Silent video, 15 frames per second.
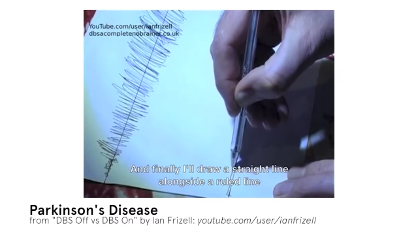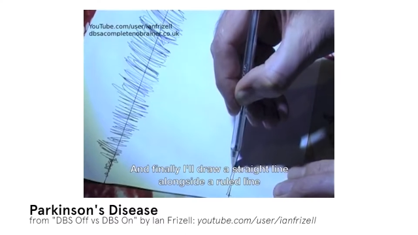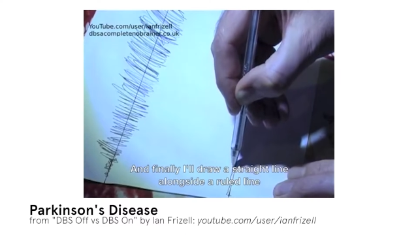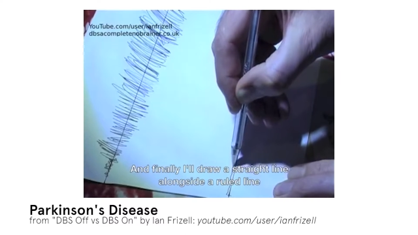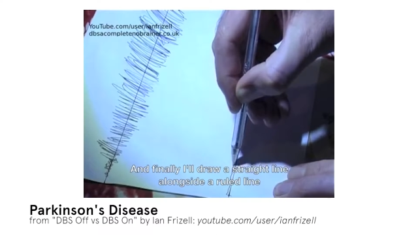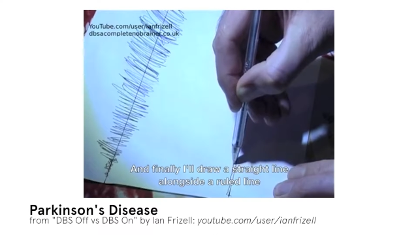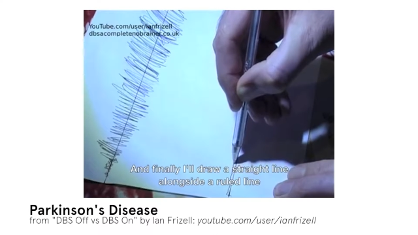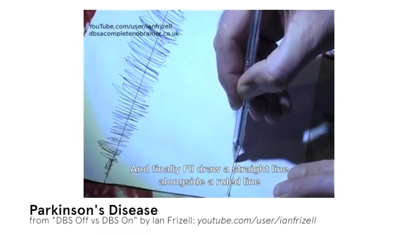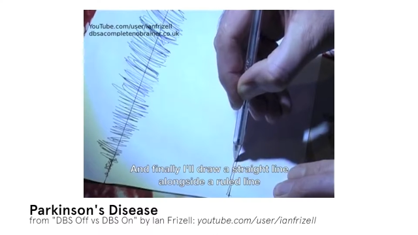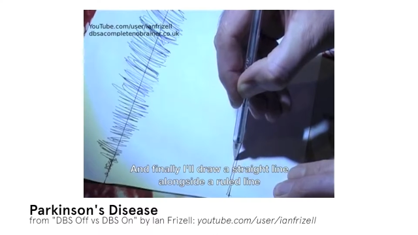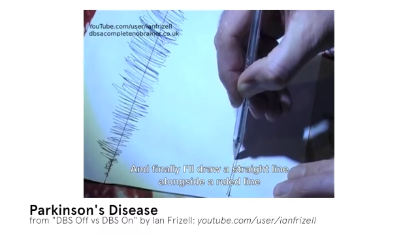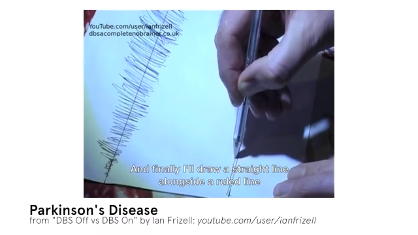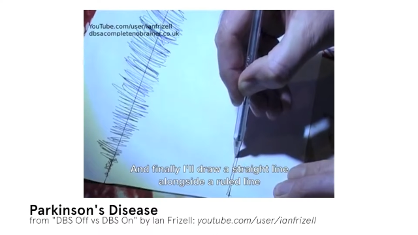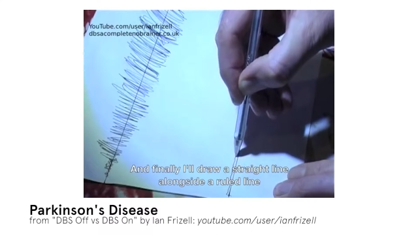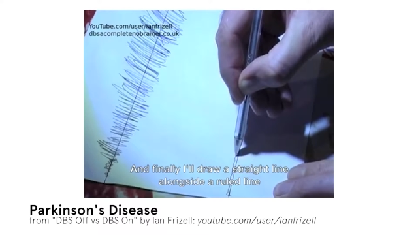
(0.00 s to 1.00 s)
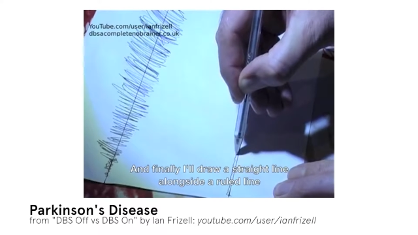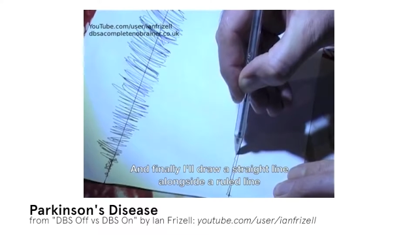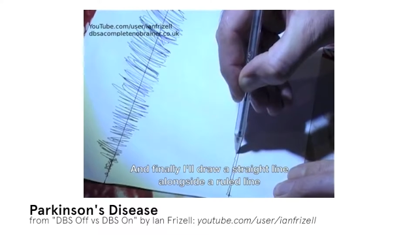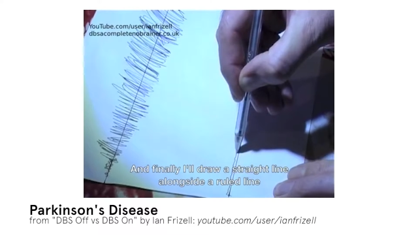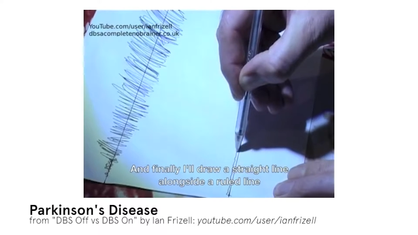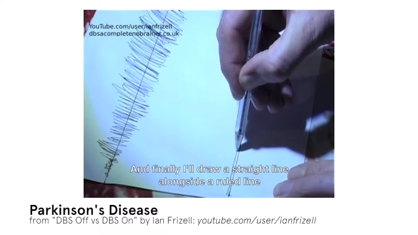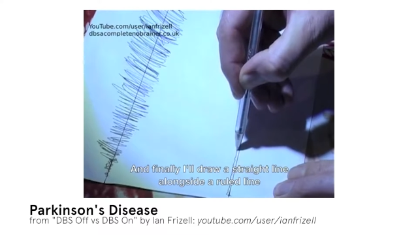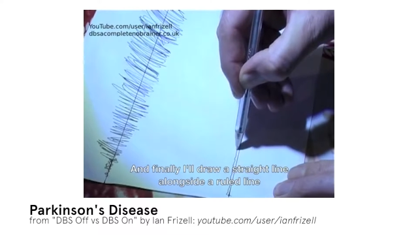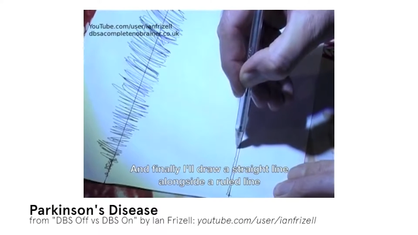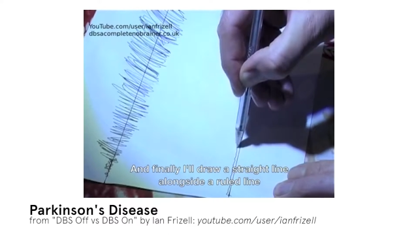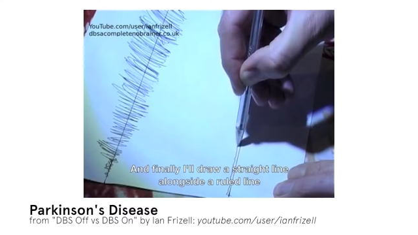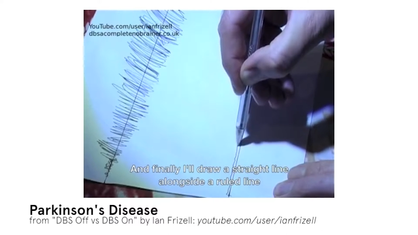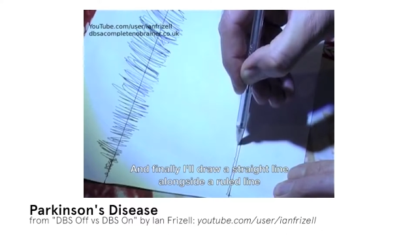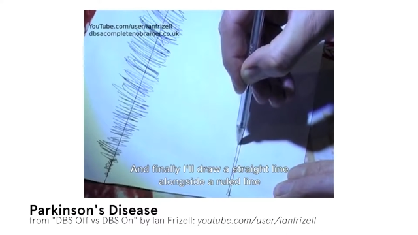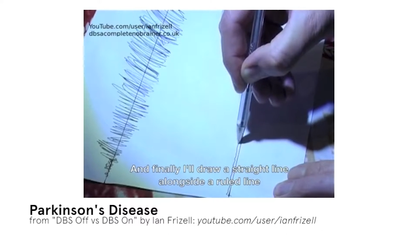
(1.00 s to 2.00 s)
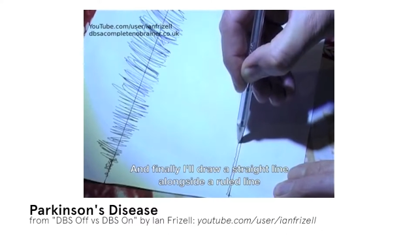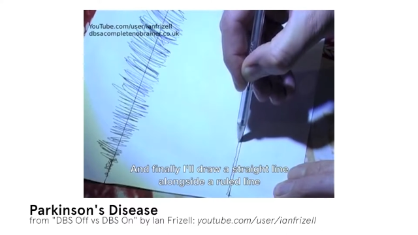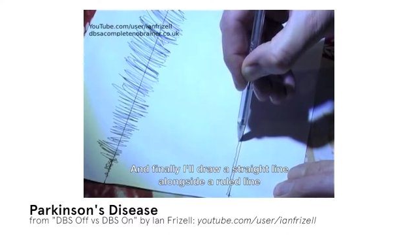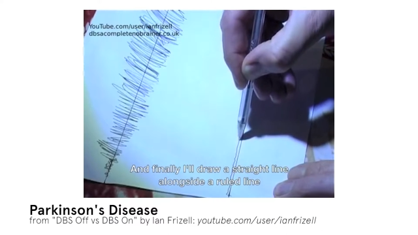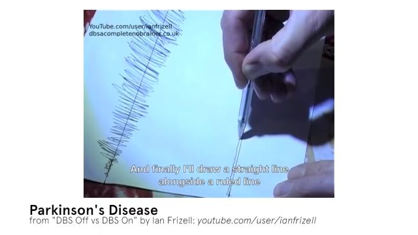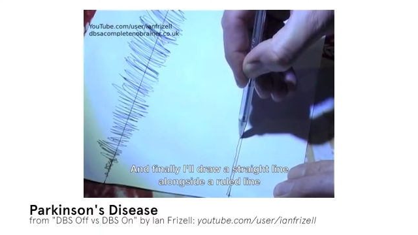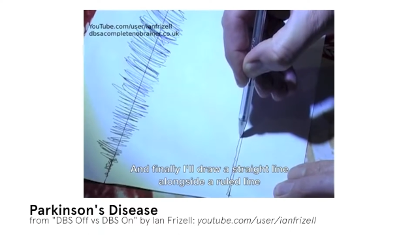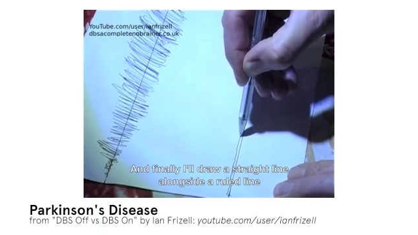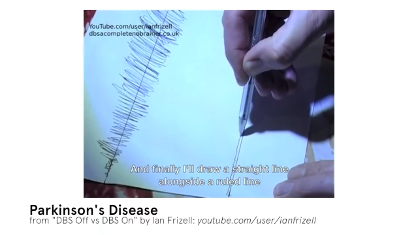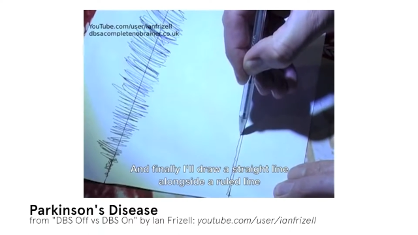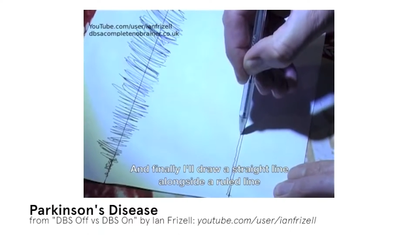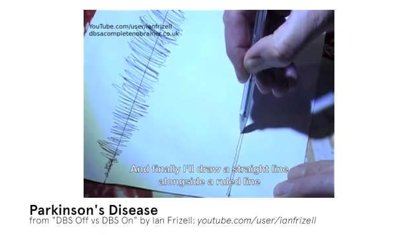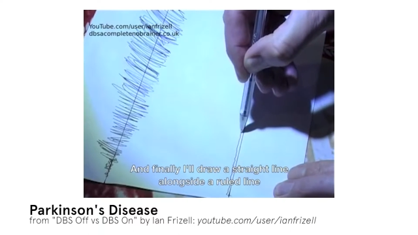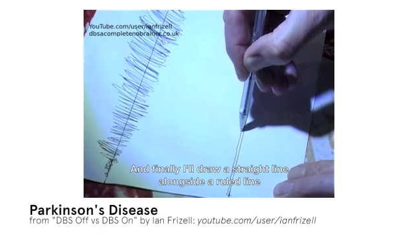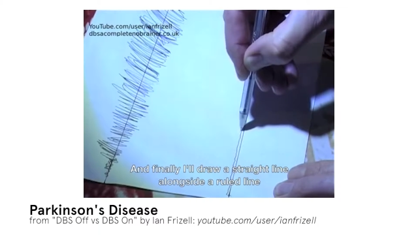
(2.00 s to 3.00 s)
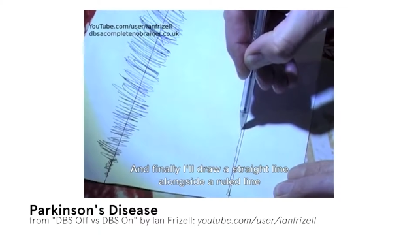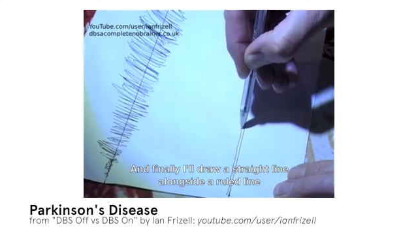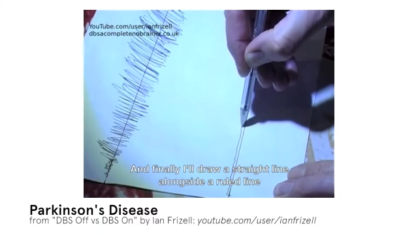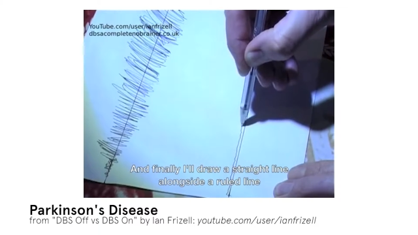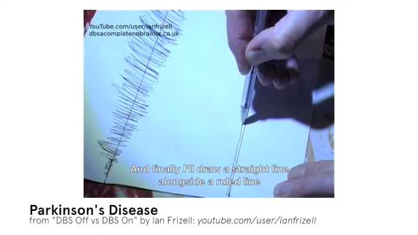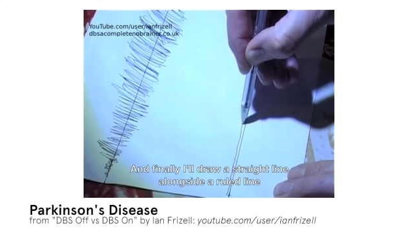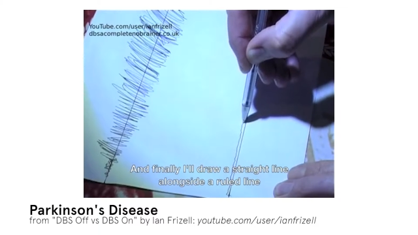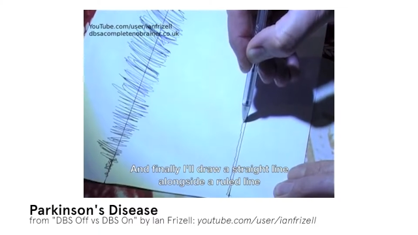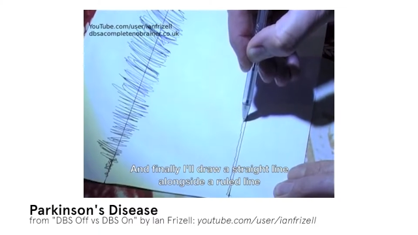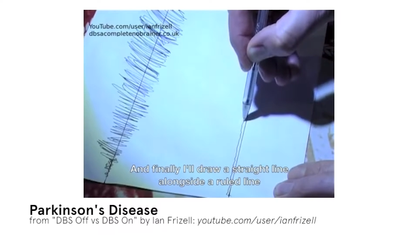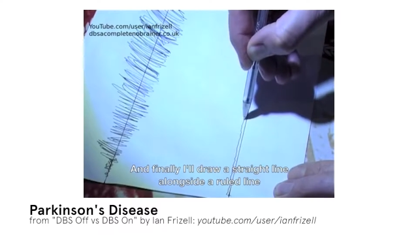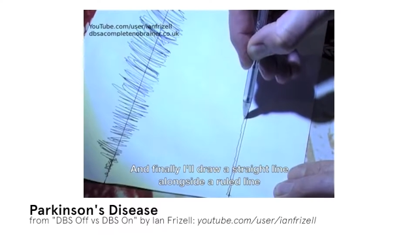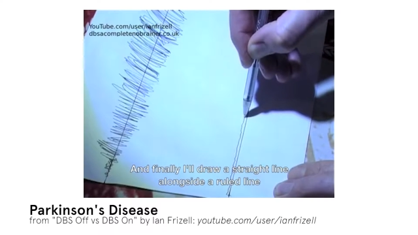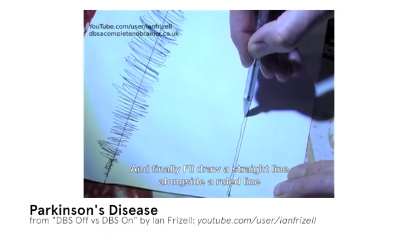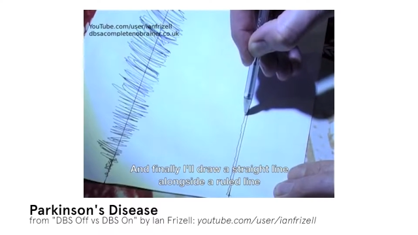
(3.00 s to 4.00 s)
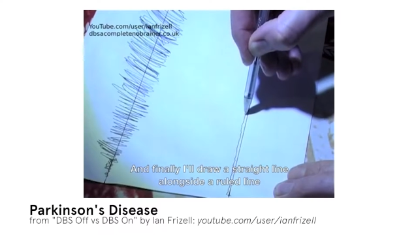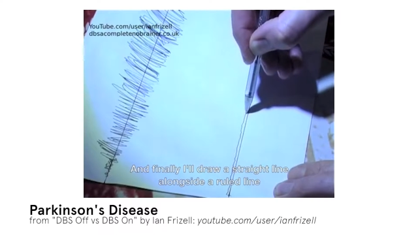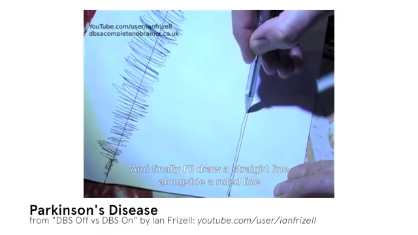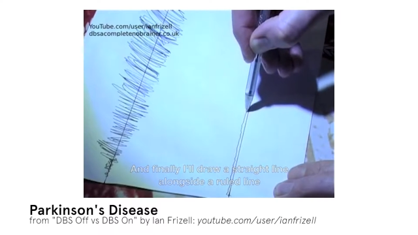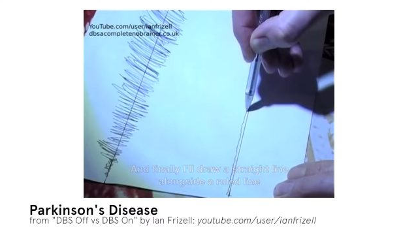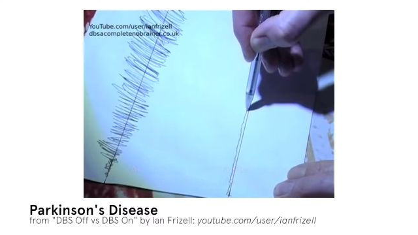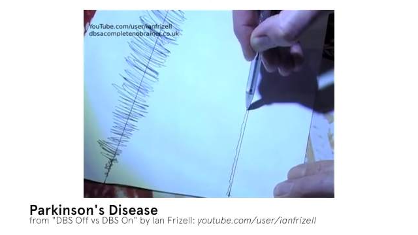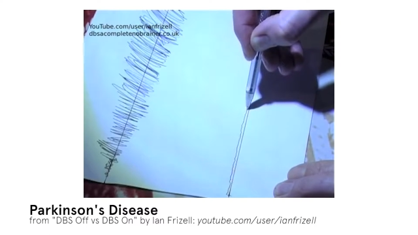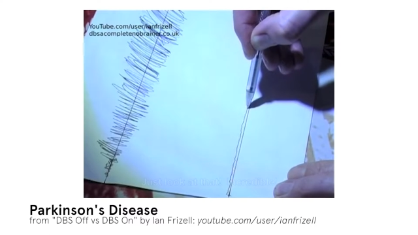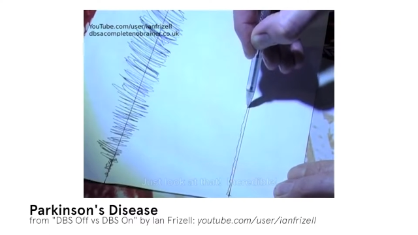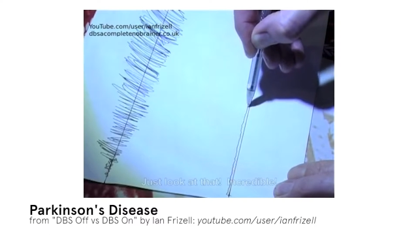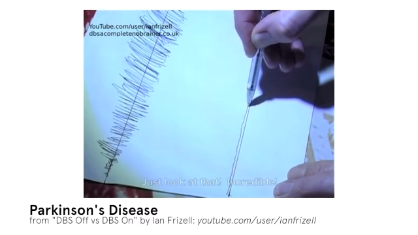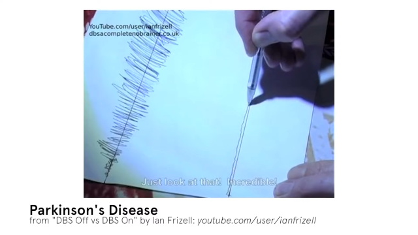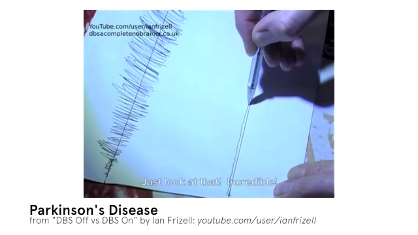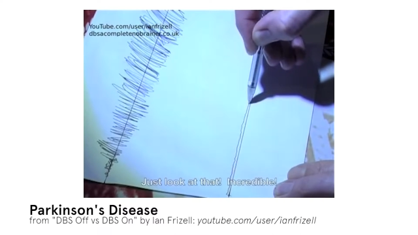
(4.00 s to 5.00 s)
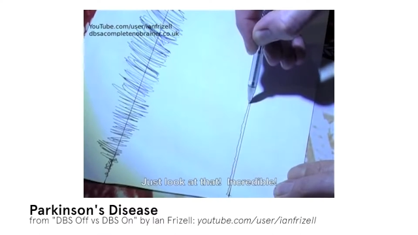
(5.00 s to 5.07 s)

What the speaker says: (no speaker visible)